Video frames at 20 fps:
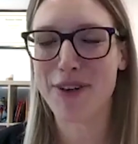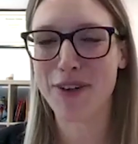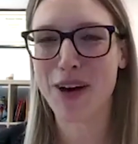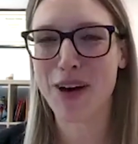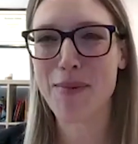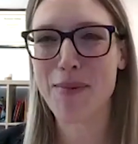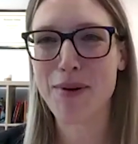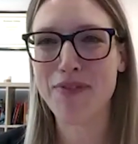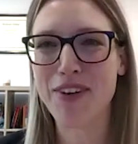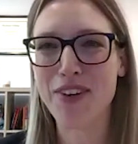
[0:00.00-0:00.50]
for
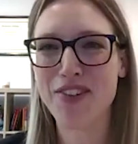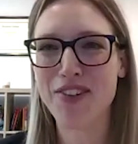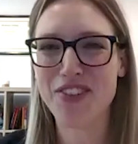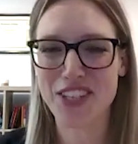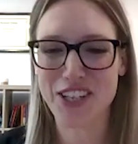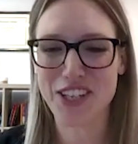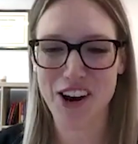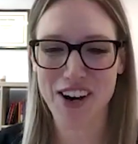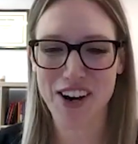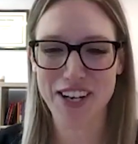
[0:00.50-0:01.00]
Climate Vault
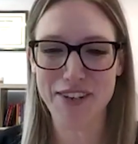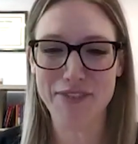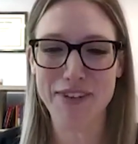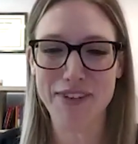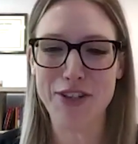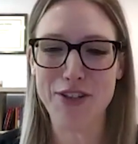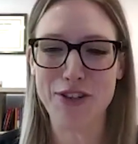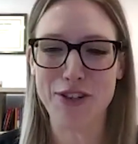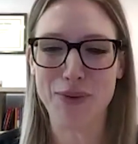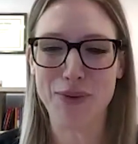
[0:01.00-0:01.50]
CDR
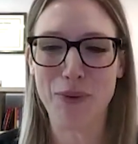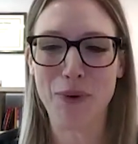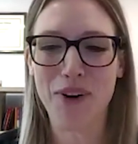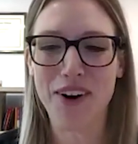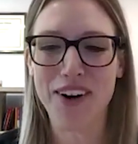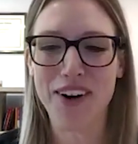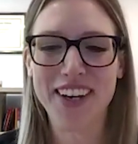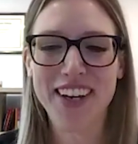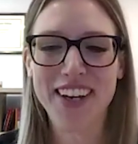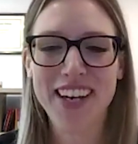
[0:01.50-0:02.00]
Innovation
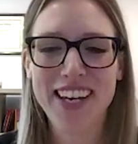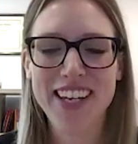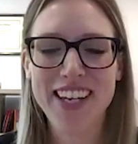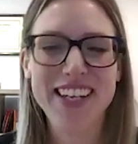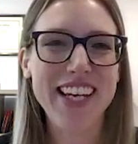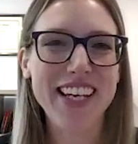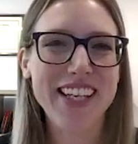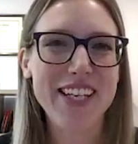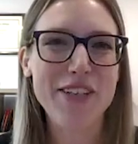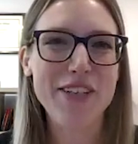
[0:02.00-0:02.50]
Award.
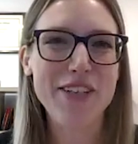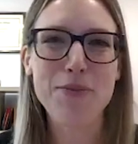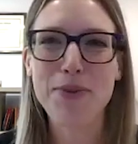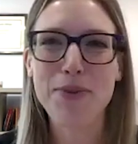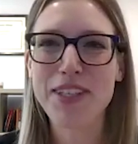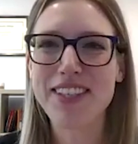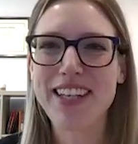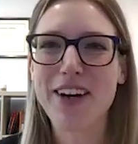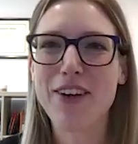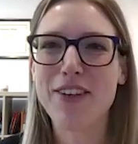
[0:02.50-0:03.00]
Ning, can you
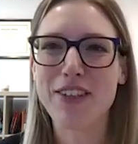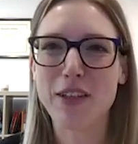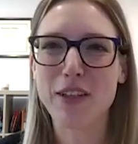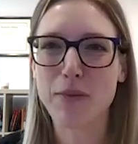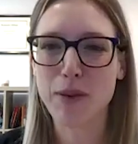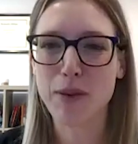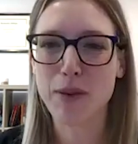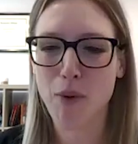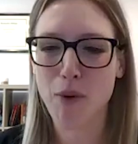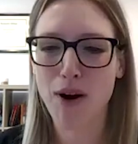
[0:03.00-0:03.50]
please tell us a little
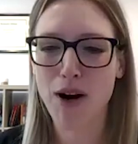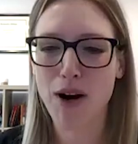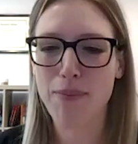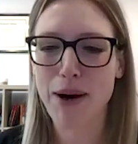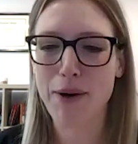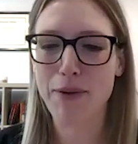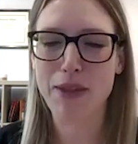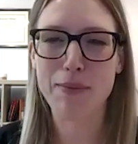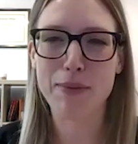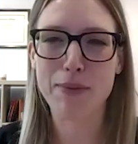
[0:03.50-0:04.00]
bit more
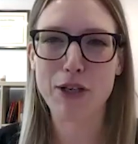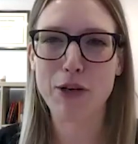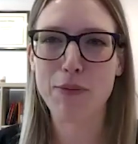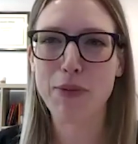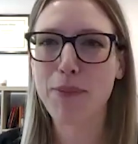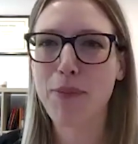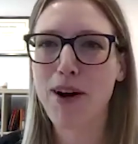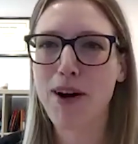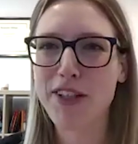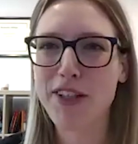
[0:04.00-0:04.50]
about the
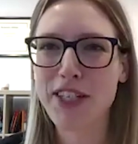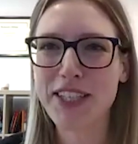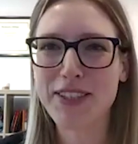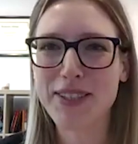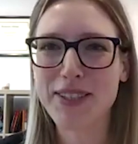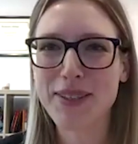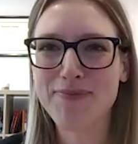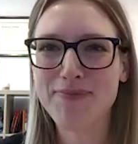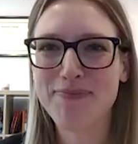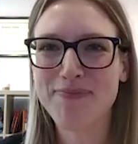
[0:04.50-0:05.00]
Potomac
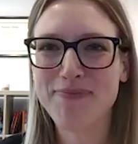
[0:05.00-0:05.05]
project?